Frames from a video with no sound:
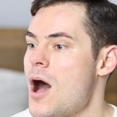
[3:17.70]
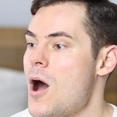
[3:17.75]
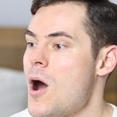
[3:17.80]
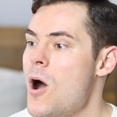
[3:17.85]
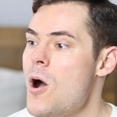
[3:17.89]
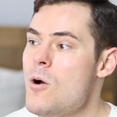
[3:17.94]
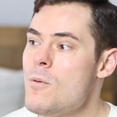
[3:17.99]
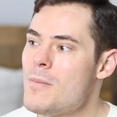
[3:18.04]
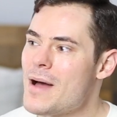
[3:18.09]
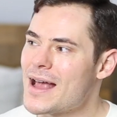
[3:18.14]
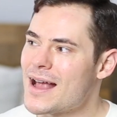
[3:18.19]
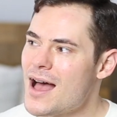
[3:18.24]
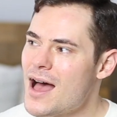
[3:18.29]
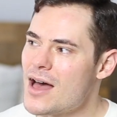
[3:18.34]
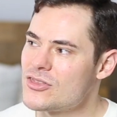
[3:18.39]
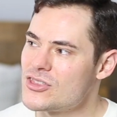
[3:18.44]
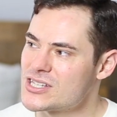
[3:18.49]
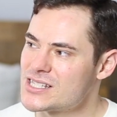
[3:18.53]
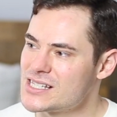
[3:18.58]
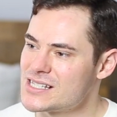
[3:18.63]
Oh my
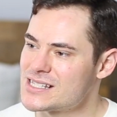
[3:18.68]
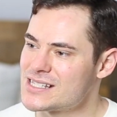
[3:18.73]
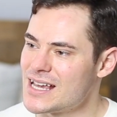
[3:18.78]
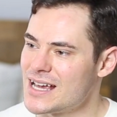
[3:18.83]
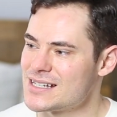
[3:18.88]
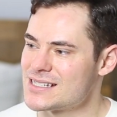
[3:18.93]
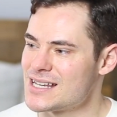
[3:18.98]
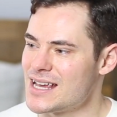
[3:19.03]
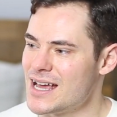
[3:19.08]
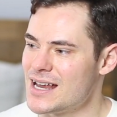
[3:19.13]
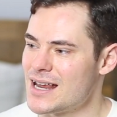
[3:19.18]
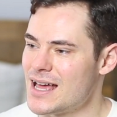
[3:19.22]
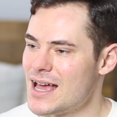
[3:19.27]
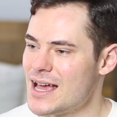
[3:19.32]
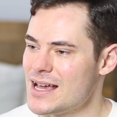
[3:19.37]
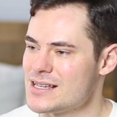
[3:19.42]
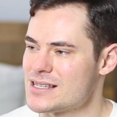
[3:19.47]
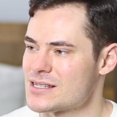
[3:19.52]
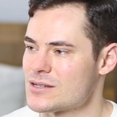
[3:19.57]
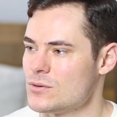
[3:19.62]
god, this is Santana
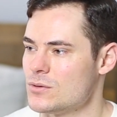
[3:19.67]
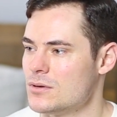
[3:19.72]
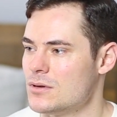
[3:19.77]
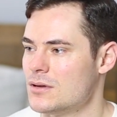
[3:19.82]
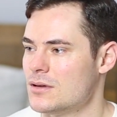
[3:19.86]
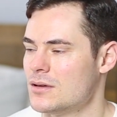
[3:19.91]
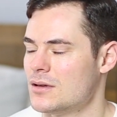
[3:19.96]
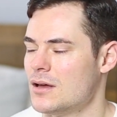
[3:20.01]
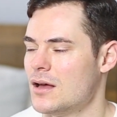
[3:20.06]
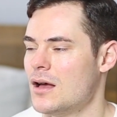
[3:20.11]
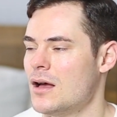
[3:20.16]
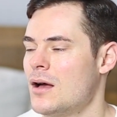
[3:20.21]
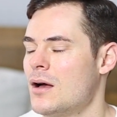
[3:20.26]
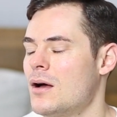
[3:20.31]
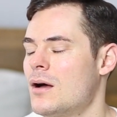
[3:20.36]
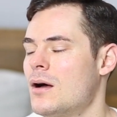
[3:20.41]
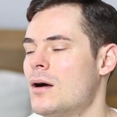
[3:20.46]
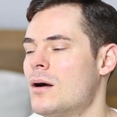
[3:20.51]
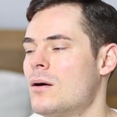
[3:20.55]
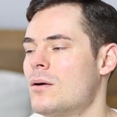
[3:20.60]
High School.
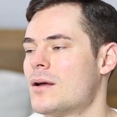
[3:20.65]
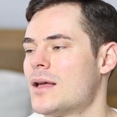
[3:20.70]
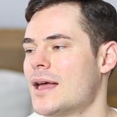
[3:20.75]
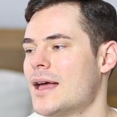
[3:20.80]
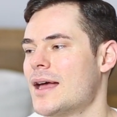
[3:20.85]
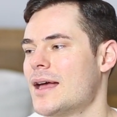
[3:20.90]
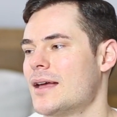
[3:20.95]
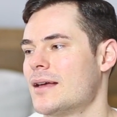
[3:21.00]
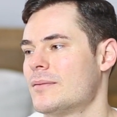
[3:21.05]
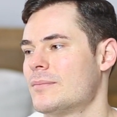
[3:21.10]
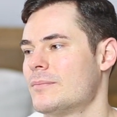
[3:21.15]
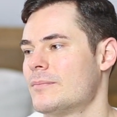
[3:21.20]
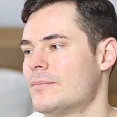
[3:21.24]
Oh, okay.